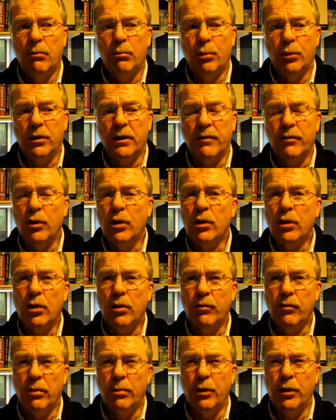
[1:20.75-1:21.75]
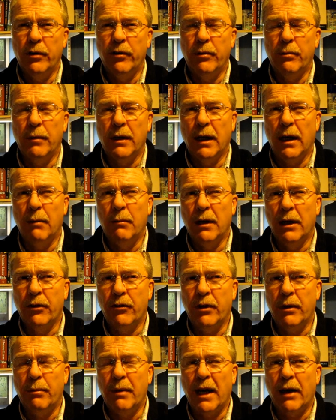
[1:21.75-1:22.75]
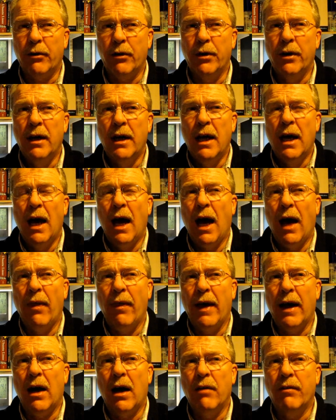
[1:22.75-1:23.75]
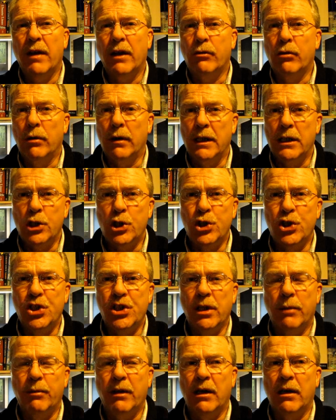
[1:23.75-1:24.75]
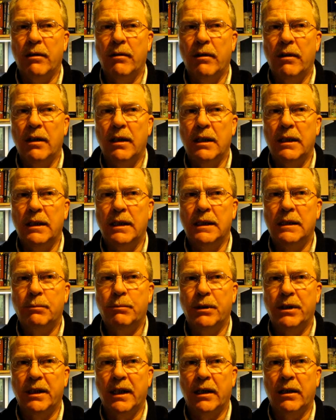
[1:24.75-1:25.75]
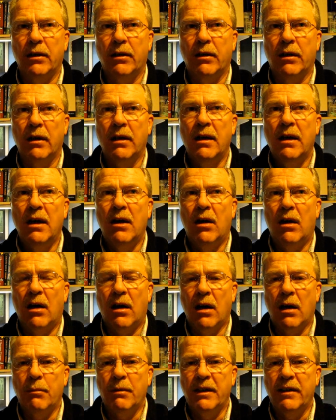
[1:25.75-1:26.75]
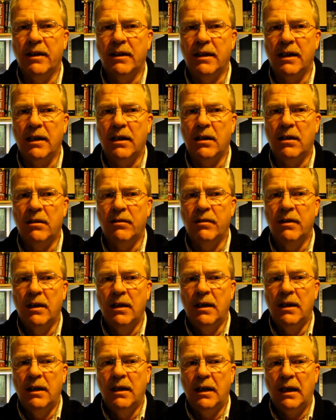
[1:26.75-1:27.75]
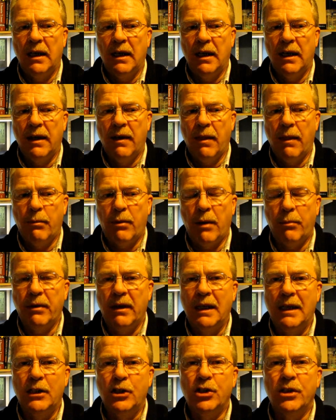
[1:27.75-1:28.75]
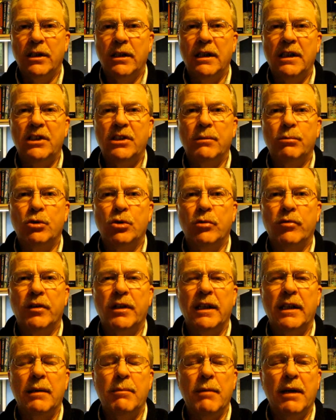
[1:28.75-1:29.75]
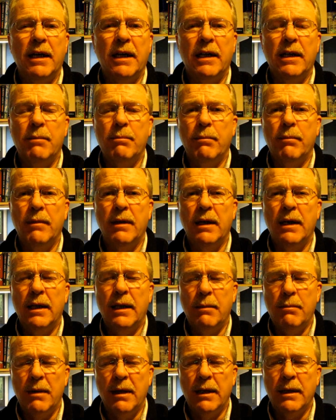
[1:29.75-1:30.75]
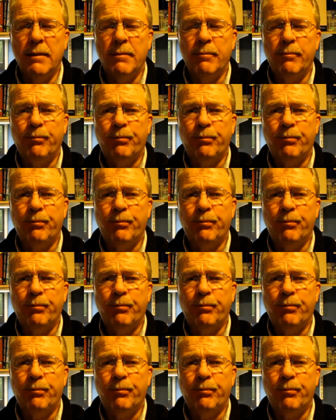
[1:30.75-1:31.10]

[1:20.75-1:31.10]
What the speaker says: But they've all come from out of a military background, and they have that relationship. They have this particular army that they have. The population in Egypt's over 80 million.